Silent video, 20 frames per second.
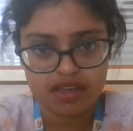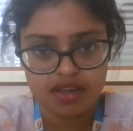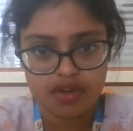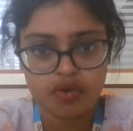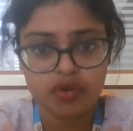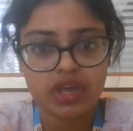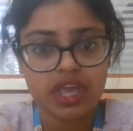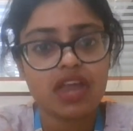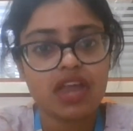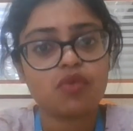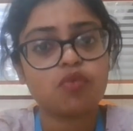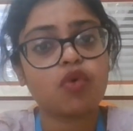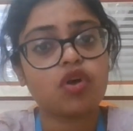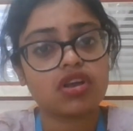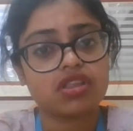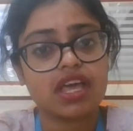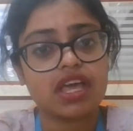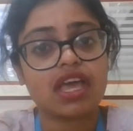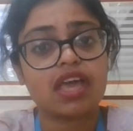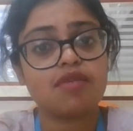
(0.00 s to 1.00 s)
okay, and what
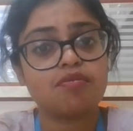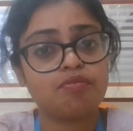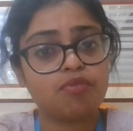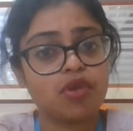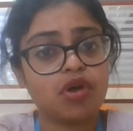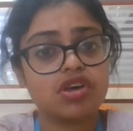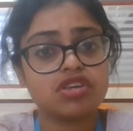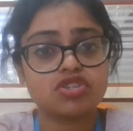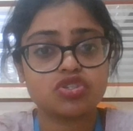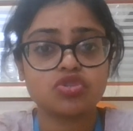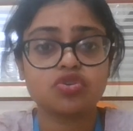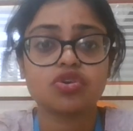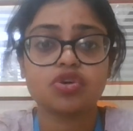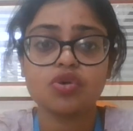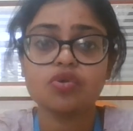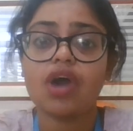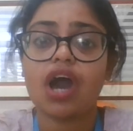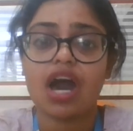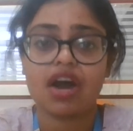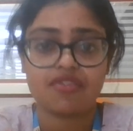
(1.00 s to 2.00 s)
the employees should do
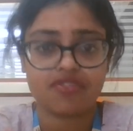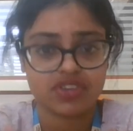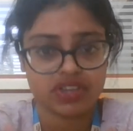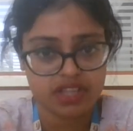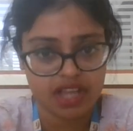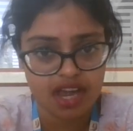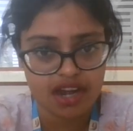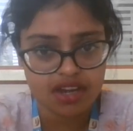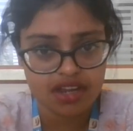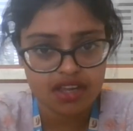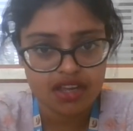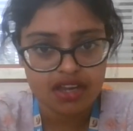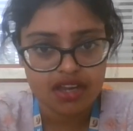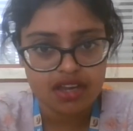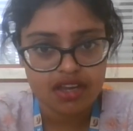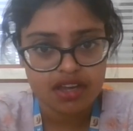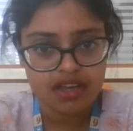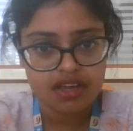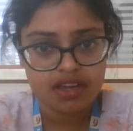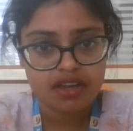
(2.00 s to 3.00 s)
after that,
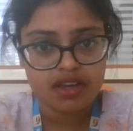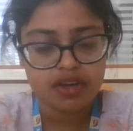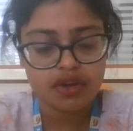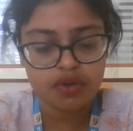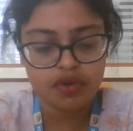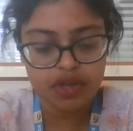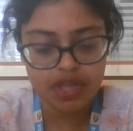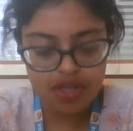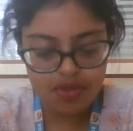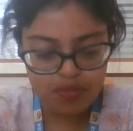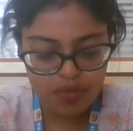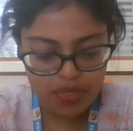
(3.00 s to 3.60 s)
okay.